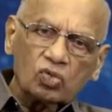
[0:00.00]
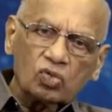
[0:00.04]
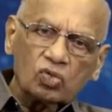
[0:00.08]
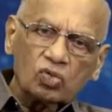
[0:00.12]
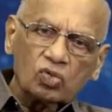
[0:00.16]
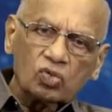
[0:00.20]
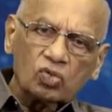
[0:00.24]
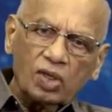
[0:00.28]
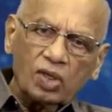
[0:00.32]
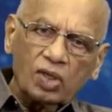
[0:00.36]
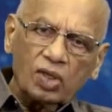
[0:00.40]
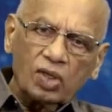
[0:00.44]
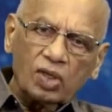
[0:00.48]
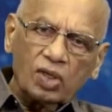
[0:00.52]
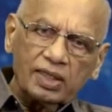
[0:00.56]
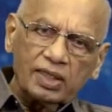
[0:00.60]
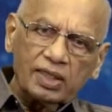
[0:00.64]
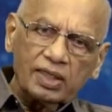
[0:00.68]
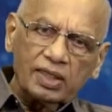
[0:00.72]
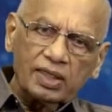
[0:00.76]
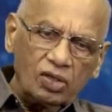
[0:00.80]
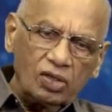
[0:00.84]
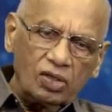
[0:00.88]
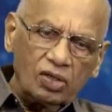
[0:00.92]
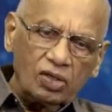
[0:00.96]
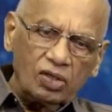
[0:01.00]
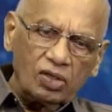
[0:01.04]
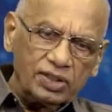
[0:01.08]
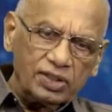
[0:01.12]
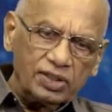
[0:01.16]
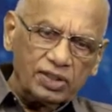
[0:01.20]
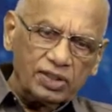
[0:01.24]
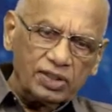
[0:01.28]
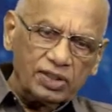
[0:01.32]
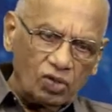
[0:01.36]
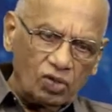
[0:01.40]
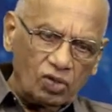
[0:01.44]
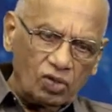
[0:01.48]
So I had a
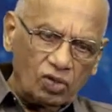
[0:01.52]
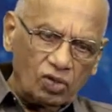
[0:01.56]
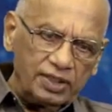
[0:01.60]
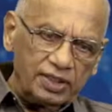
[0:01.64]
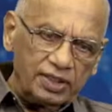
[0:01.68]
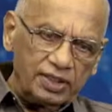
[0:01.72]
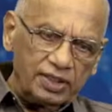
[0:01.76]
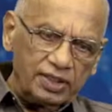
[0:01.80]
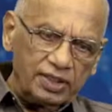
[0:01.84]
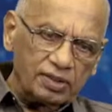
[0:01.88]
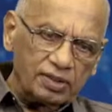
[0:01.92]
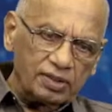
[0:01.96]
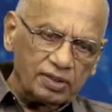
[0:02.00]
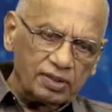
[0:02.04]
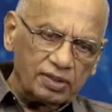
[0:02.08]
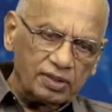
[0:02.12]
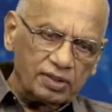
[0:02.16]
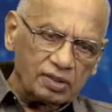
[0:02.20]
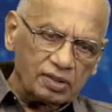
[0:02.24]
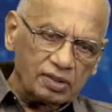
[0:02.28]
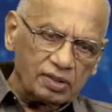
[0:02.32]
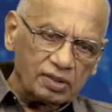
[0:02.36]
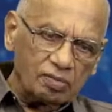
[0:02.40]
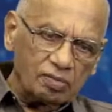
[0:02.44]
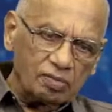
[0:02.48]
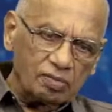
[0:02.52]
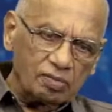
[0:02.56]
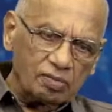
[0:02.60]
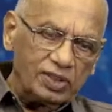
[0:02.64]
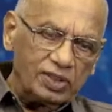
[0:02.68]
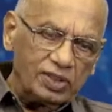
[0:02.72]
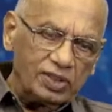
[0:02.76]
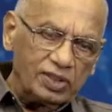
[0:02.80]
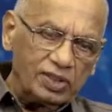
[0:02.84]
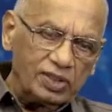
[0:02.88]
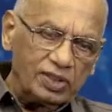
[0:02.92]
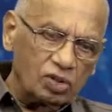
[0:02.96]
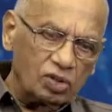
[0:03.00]
colleague, young colleague,
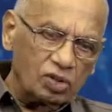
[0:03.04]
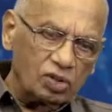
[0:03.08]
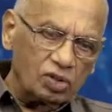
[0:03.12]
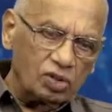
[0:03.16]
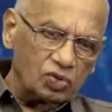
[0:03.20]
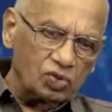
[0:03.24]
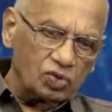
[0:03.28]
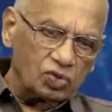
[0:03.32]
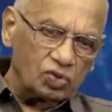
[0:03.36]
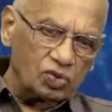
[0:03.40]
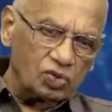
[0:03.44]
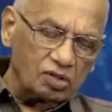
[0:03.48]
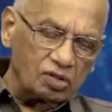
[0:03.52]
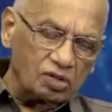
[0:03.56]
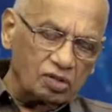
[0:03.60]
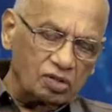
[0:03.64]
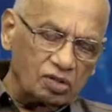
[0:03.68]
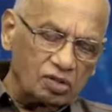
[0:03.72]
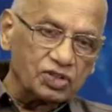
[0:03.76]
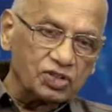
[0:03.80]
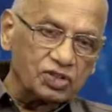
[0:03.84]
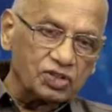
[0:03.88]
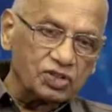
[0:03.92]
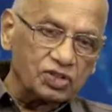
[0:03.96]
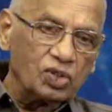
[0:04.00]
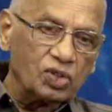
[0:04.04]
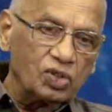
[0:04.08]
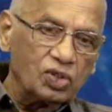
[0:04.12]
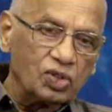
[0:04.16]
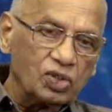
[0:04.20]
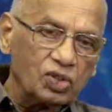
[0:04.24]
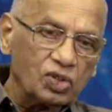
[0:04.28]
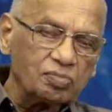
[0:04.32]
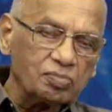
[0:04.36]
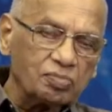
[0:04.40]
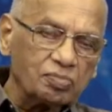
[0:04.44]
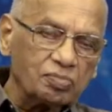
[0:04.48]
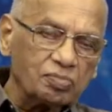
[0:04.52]
Bhuvaneshwar, who was my
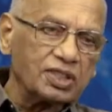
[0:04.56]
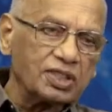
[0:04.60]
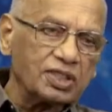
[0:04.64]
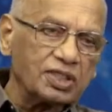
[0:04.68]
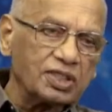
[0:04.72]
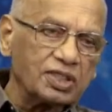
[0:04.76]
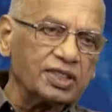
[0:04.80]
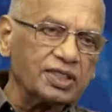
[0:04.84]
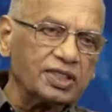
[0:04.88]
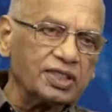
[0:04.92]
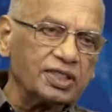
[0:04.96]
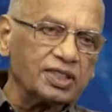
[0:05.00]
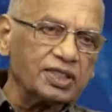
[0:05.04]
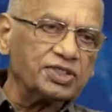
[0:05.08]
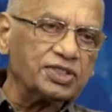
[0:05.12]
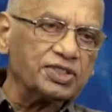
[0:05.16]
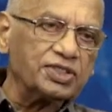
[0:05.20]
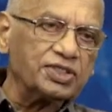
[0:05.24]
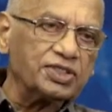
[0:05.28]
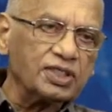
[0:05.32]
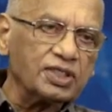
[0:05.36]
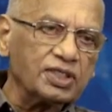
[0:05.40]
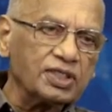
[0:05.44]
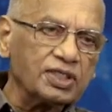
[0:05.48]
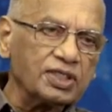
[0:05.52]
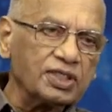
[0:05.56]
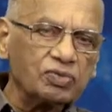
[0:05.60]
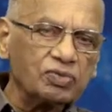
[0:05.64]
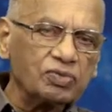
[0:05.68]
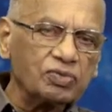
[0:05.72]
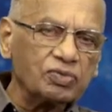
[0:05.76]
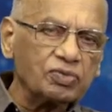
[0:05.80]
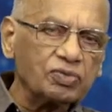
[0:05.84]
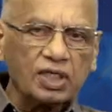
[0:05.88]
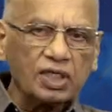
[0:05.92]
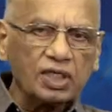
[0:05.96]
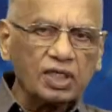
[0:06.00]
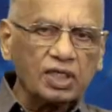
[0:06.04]
student in Madras IIT.
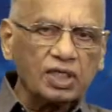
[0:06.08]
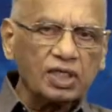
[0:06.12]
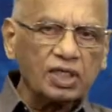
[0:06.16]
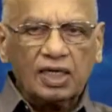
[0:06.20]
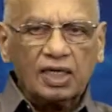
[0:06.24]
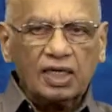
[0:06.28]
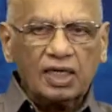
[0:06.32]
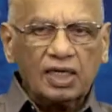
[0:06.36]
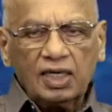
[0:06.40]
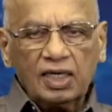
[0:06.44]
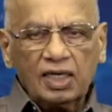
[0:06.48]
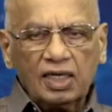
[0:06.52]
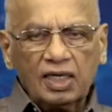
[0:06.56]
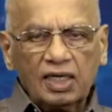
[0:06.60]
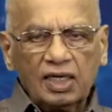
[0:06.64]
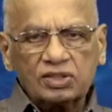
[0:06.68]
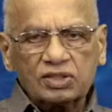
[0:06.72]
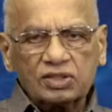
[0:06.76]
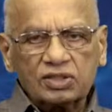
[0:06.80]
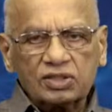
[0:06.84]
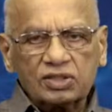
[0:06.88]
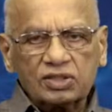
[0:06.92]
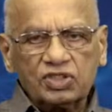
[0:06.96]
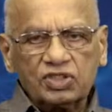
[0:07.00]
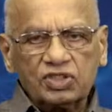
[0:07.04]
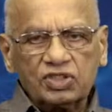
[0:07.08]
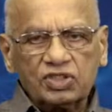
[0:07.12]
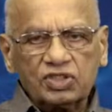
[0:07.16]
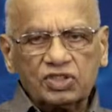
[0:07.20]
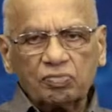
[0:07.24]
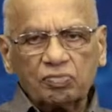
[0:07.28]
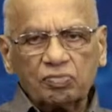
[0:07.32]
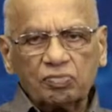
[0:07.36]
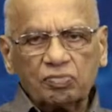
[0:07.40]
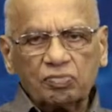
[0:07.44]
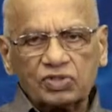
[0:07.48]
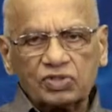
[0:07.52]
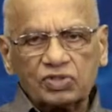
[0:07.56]
I was there as a
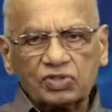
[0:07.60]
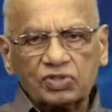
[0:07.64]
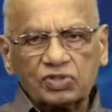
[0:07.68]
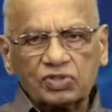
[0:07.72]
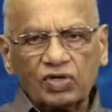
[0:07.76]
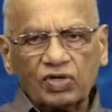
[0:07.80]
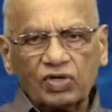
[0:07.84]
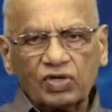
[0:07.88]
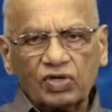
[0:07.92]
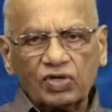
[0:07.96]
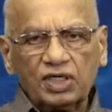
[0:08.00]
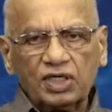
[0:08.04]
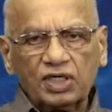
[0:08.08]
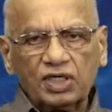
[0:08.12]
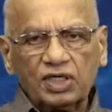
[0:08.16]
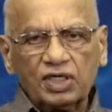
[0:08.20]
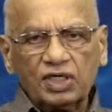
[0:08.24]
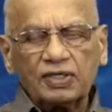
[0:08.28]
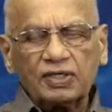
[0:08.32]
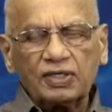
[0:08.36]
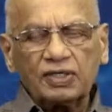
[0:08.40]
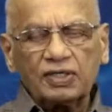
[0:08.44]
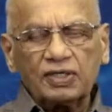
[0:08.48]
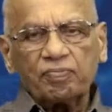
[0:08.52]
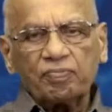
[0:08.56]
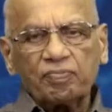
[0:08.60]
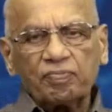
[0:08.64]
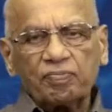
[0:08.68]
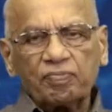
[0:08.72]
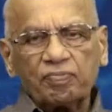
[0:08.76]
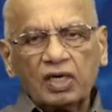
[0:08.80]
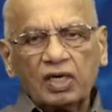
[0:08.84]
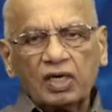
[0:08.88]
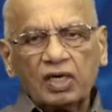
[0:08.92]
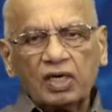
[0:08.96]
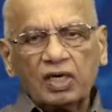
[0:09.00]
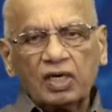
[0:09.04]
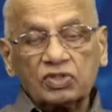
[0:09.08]
visiting professor for a year.
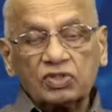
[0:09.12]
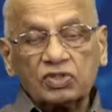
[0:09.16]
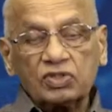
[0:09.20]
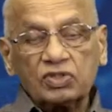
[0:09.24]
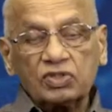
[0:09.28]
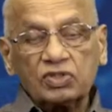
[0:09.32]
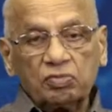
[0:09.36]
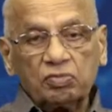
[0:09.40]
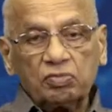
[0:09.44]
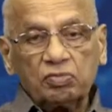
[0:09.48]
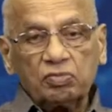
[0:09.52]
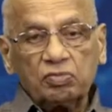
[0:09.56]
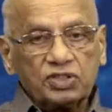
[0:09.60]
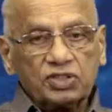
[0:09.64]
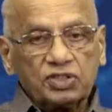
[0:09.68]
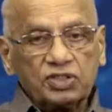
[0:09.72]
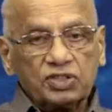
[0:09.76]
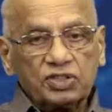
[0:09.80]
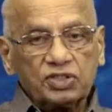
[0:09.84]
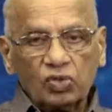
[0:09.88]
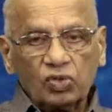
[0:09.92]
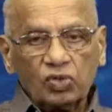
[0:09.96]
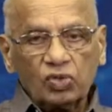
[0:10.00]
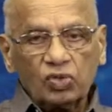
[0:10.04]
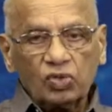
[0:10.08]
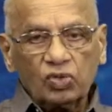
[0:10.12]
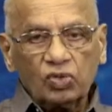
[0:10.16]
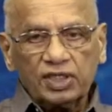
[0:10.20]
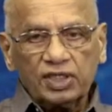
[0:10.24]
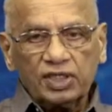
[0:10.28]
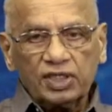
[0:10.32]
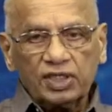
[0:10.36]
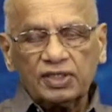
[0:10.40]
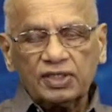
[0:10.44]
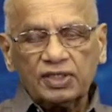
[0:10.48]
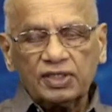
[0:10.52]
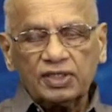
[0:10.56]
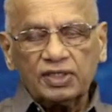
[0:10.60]
He was a very bright
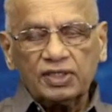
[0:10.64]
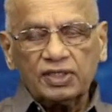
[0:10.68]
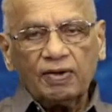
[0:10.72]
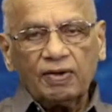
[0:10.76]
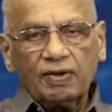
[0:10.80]
student there.